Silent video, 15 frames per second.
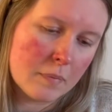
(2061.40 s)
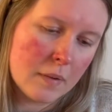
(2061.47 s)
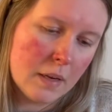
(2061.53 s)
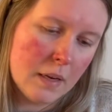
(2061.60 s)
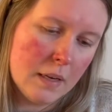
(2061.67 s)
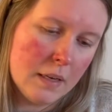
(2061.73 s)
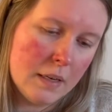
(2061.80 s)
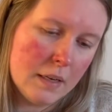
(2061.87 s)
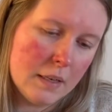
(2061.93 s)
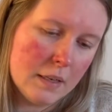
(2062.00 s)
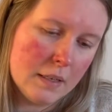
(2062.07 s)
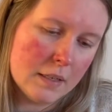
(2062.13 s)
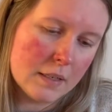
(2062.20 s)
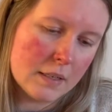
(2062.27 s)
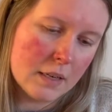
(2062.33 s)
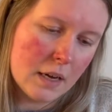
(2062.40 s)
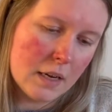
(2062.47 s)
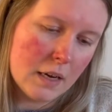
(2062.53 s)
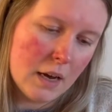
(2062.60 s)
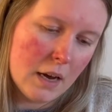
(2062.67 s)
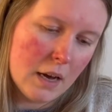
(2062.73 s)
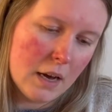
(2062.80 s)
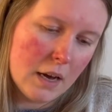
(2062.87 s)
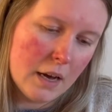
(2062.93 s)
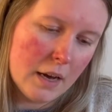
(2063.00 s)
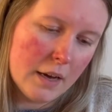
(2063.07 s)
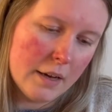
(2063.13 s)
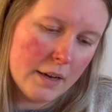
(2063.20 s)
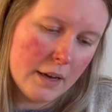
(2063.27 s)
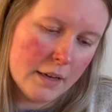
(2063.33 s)
It is
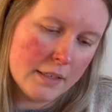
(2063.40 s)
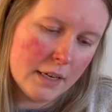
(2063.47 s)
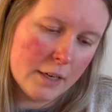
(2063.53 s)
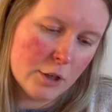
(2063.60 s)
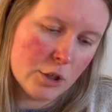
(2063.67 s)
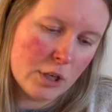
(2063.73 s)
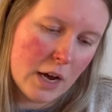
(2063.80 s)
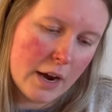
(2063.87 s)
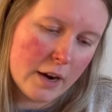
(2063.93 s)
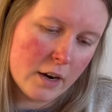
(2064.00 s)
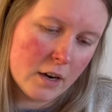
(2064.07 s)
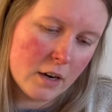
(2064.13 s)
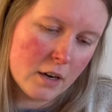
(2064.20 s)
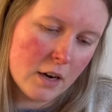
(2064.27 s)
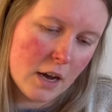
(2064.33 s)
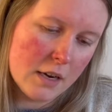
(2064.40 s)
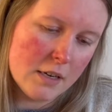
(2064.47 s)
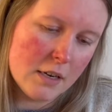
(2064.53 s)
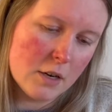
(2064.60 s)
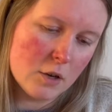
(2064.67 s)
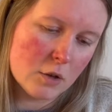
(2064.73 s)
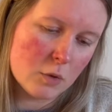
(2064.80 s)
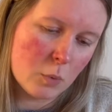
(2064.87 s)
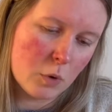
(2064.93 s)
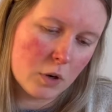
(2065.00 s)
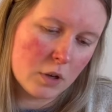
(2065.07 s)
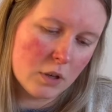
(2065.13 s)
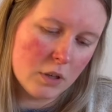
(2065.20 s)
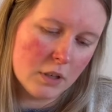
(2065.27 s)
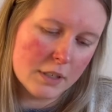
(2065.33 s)
a Danish dyer, a Knitter's
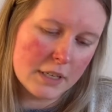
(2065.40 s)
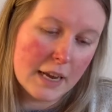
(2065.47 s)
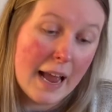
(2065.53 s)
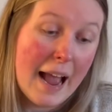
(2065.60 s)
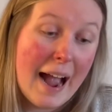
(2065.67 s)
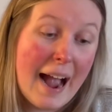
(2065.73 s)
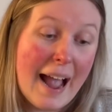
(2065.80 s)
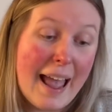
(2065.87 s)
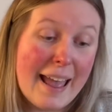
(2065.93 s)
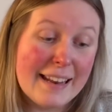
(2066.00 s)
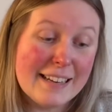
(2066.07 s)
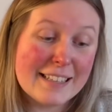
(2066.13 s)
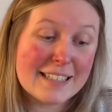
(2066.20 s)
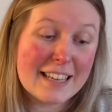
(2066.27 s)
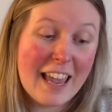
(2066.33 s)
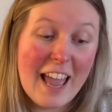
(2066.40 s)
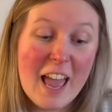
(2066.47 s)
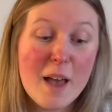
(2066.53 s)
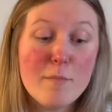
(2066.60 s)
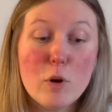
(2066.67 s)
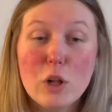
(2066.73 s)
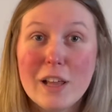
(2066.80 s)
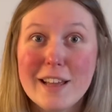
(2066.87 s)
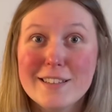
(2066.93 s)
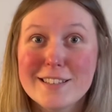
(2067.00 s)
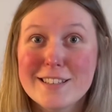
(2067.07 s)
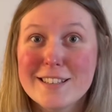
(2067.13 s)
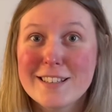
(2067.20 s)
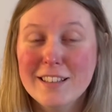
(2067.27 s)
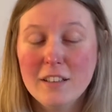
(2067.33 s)
World, and it's camel and
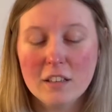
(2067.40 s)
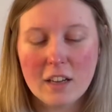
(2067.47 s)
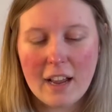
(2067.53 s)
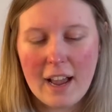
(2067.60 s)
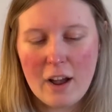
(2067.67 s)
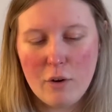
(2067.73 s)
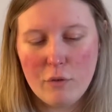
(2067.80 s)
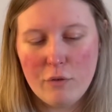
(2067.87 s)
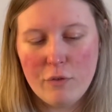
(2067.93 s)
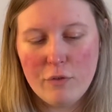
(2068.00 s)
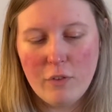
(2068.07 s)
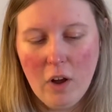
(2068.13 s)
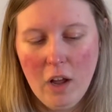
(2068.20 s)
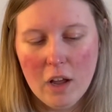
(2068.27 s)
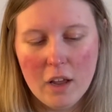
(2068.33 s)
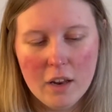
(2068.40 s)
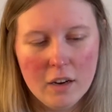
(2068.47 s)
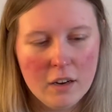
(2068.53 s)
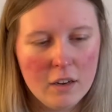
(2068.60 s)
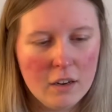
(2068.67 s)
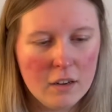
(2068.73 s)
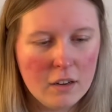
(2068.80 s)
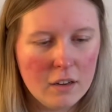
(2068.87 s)
silk. How fun.